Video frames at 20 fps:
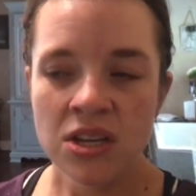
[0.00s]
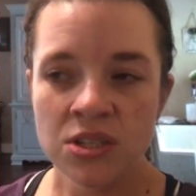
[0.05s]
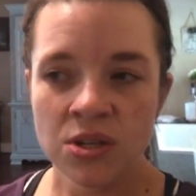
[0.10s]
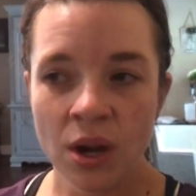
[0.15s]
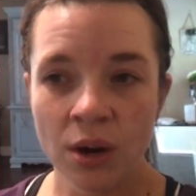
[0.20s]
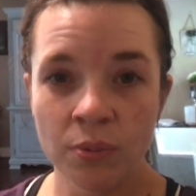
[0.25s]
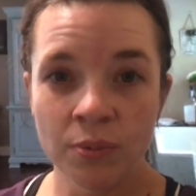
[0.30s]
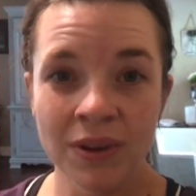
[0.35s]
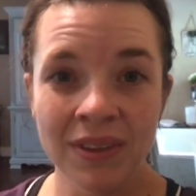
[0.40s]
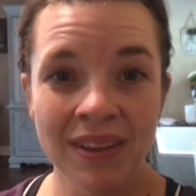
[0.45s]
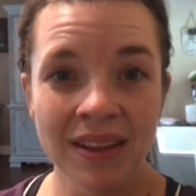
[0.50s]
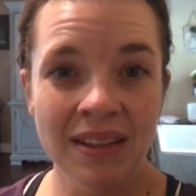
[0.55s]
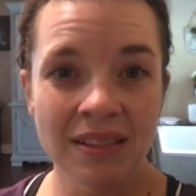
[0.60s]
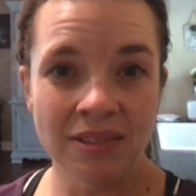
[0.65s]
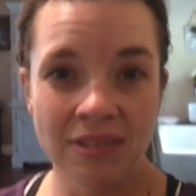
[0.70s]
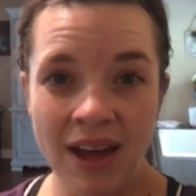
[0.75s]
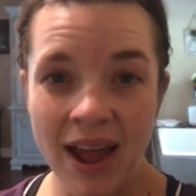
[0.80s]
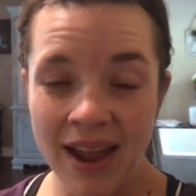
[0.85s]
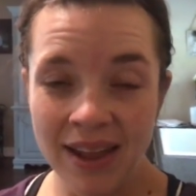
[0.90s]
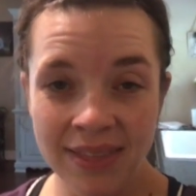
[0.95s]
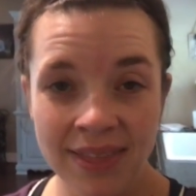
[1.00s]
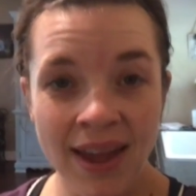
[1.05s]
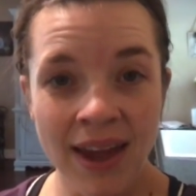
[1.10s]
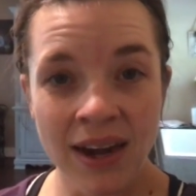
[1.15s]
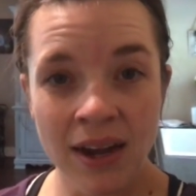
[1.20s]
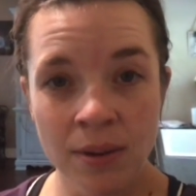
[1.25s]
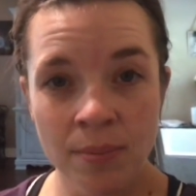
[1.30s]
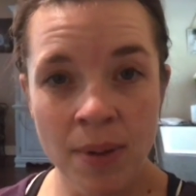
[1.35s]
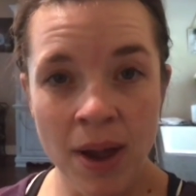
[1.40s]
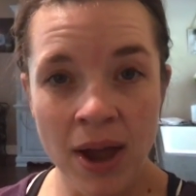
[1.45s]
So I really like
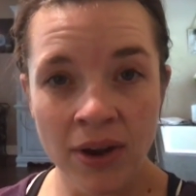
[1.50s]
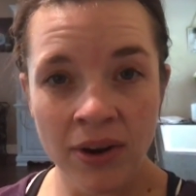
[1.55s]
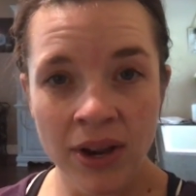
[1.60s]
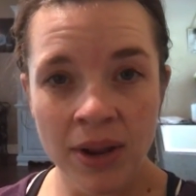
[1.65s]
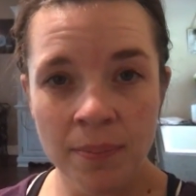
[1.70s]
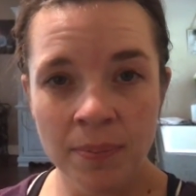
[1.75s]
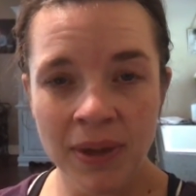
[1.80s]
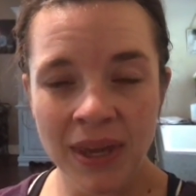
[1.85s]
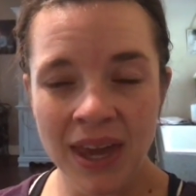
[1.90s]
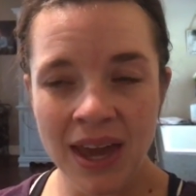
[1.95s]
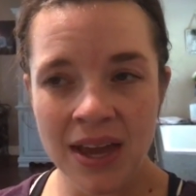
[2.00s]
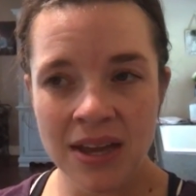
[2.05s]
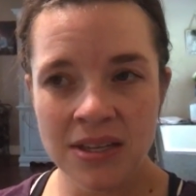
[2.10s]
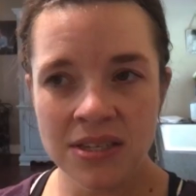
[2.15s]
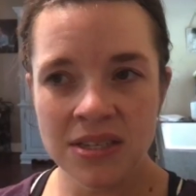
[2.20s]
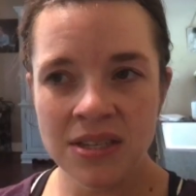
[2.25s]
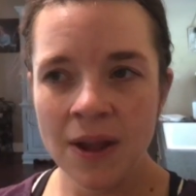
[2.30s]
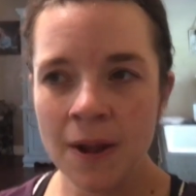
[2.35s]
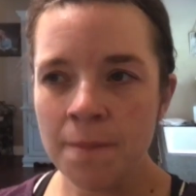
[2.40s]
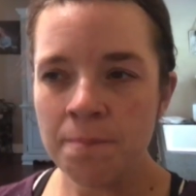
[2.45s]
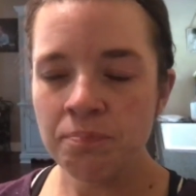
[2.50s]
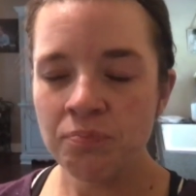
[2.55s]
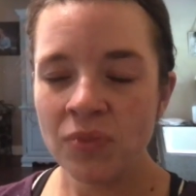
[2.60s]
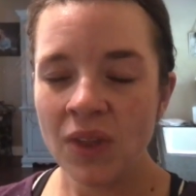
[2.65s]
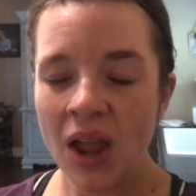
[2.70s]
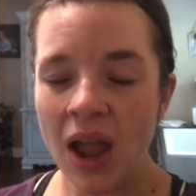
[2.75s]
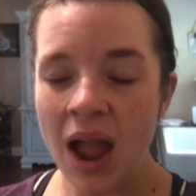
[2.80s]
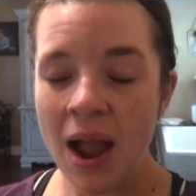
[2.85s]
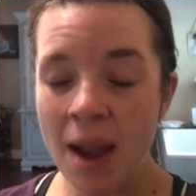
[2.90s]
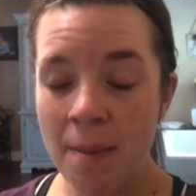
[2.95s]
that about it, because
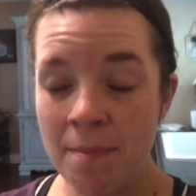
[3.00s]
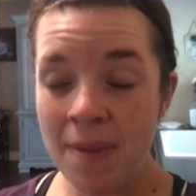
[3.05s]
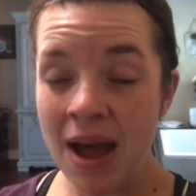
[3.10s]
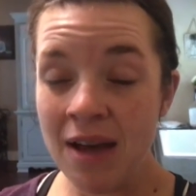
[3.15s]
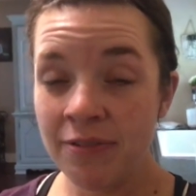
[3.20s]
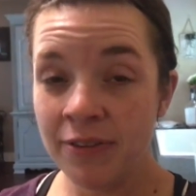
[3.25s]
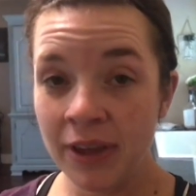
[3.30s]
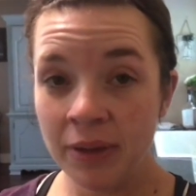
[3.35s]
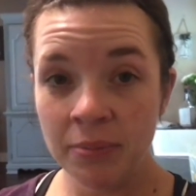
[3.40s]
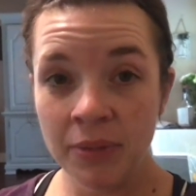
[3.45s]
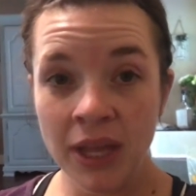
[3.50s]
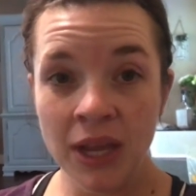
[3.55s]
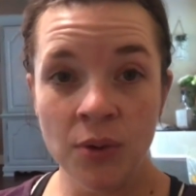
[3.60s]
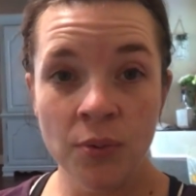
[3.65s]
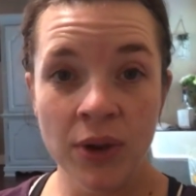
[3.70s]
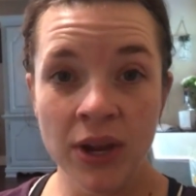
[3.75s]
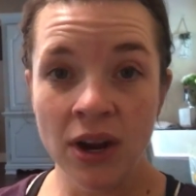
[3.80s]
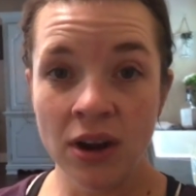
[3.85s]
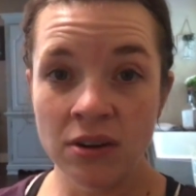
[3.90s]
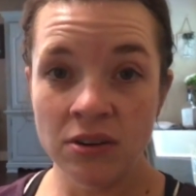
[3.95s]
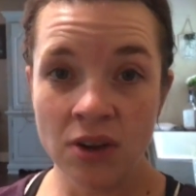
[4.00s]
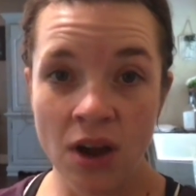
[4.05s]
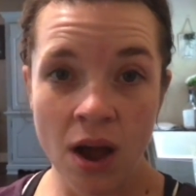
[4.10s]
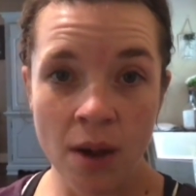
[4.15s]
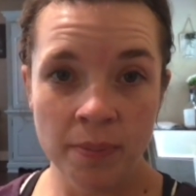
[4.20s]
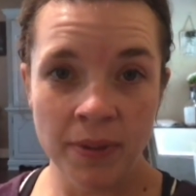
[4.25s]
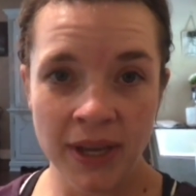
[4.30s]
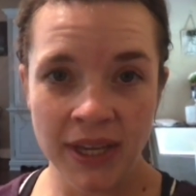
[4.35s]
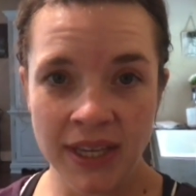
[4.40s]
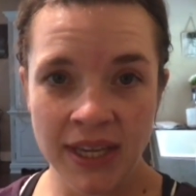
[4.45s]
my family, we are
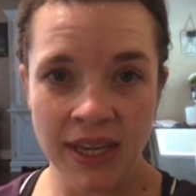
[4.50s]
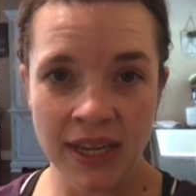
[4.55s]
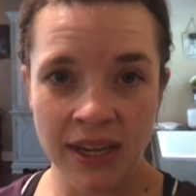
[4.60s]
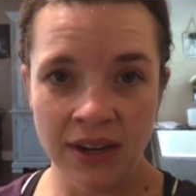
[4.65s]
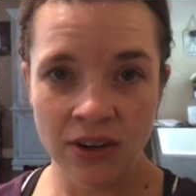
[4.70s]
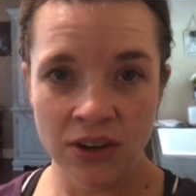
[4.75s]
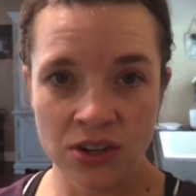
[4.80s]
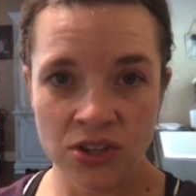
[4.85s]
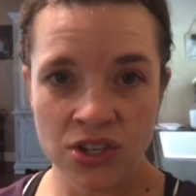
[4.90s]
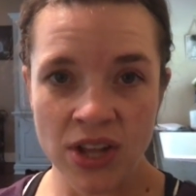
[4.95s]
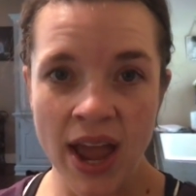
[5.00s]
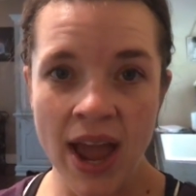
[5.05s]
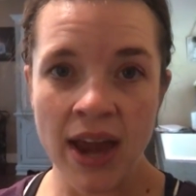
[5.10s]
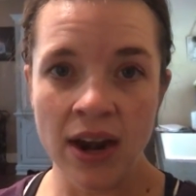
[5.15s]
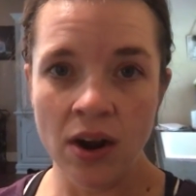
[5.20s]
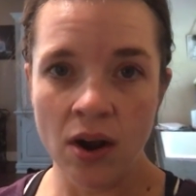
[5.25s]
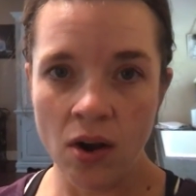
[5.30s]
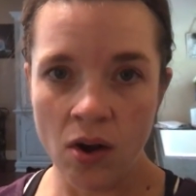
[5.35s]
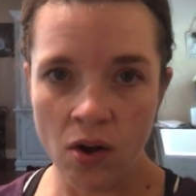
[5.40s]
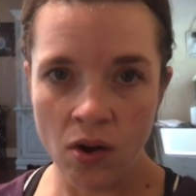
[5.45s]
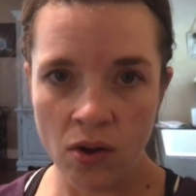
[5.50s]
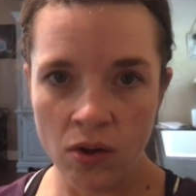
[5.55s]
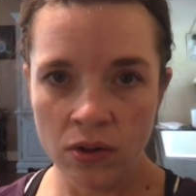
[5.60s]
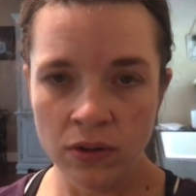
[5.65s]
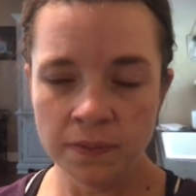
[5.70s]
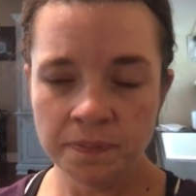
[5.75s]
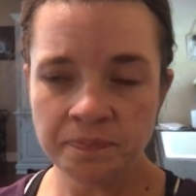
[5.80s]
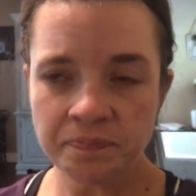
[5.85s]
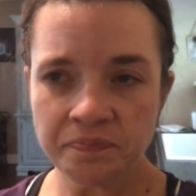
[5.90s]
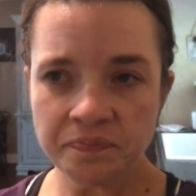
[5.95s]
not picky eaters at
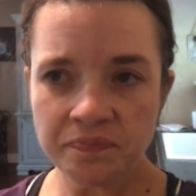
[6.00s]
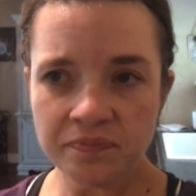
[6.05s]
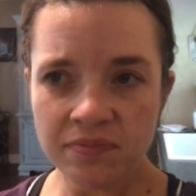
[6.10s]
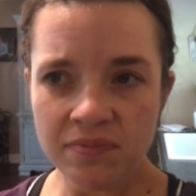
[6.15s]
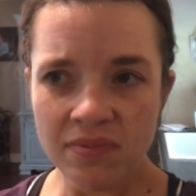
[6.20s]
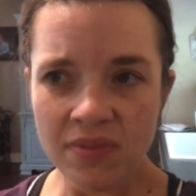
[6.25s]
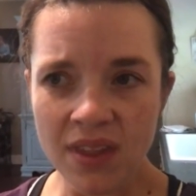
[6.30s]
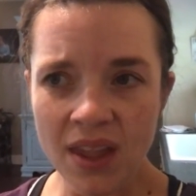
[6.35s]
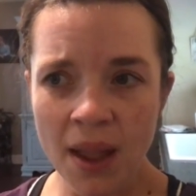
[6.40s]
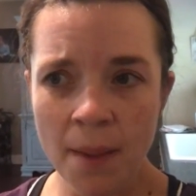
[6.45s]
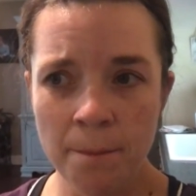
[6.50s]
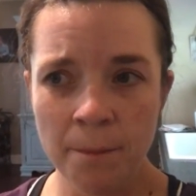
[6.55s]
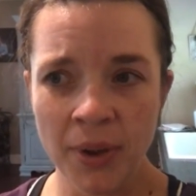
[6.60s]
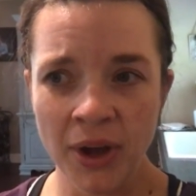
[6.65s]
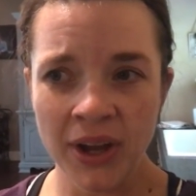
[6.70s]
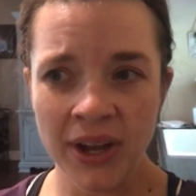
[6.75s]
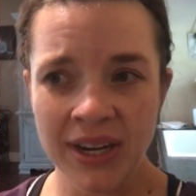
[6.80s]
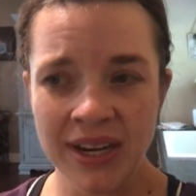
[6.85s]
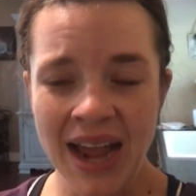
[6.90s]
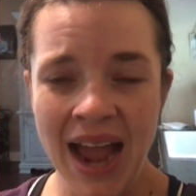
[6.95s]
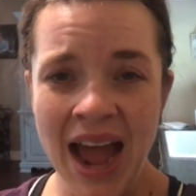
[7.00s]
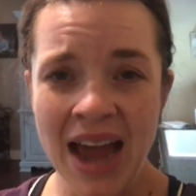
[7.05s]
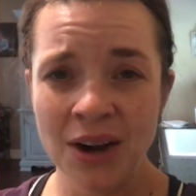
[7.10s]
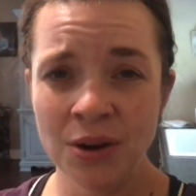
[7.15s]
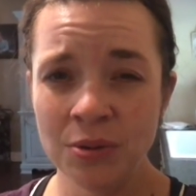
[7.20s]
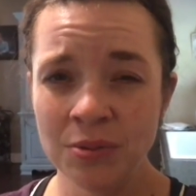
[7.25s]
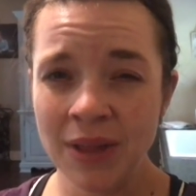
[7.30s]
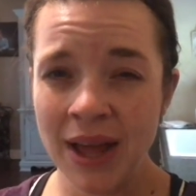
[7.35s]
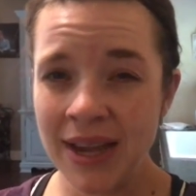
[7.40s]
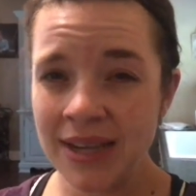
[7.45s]
all, but I
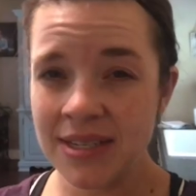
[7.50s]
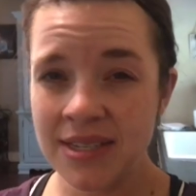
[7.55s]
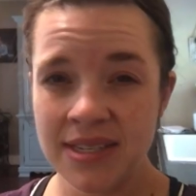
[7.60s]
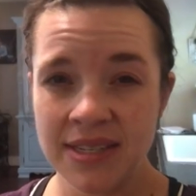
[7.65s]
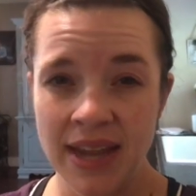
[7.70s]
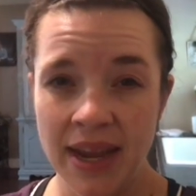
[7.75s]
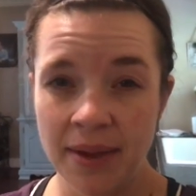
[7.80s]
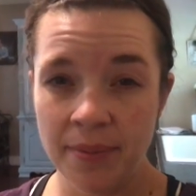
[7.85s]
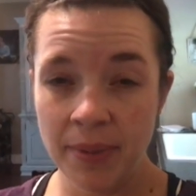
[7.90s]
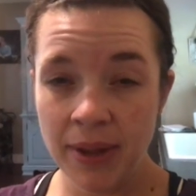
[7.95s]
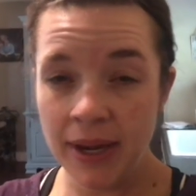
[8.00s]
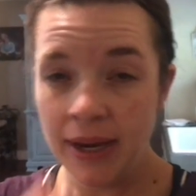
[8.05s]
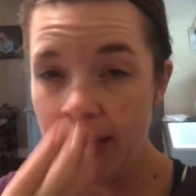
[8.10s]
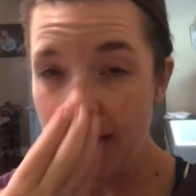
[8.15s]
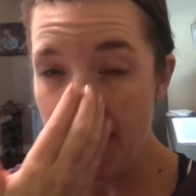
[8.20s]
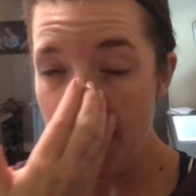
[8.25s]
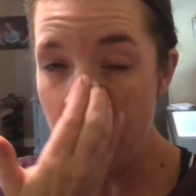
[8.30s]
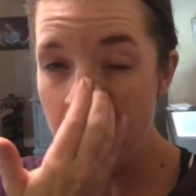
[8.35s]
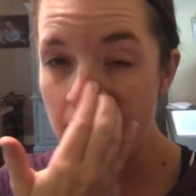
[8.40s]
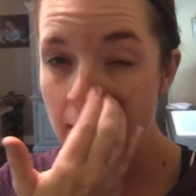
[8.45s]
don't like salmon.